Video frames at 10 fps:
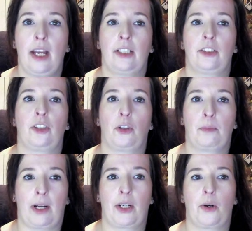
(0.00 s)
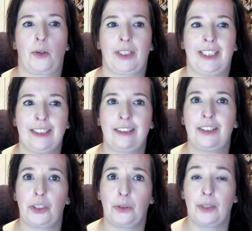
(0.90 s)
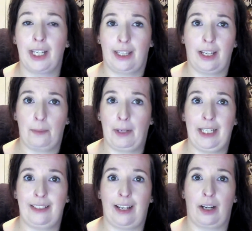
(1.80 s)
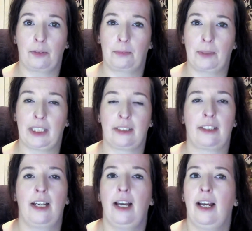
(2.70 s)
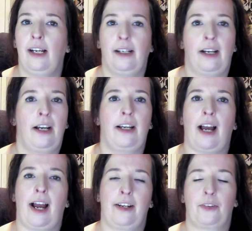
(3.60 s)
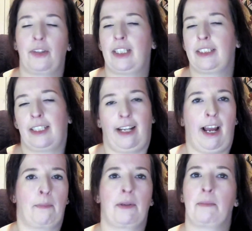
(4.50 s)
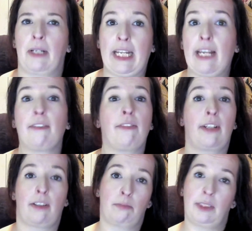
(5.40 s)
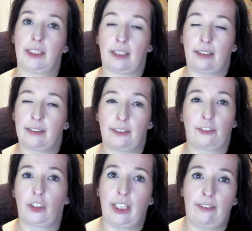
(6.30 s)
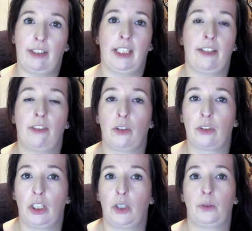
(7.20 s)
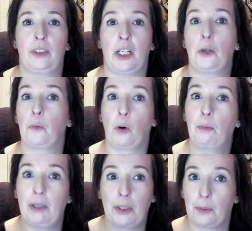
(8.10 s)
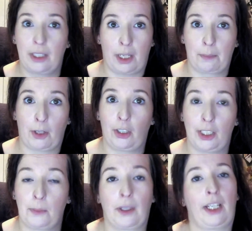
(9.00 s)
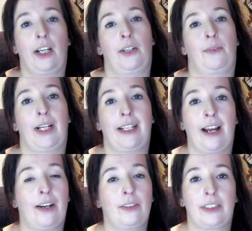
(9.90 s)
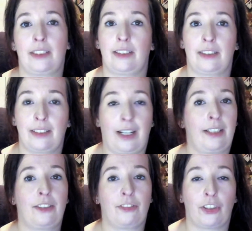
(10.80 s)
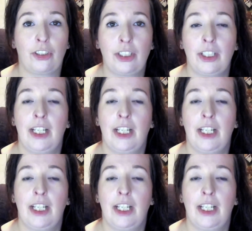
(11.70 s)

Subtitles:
So my goal is to get that paid down, because I don't think it's going to happen, but if the government decides to forgive any of those loans, it won't be the one that I'm currently working on right now since it's not deferred.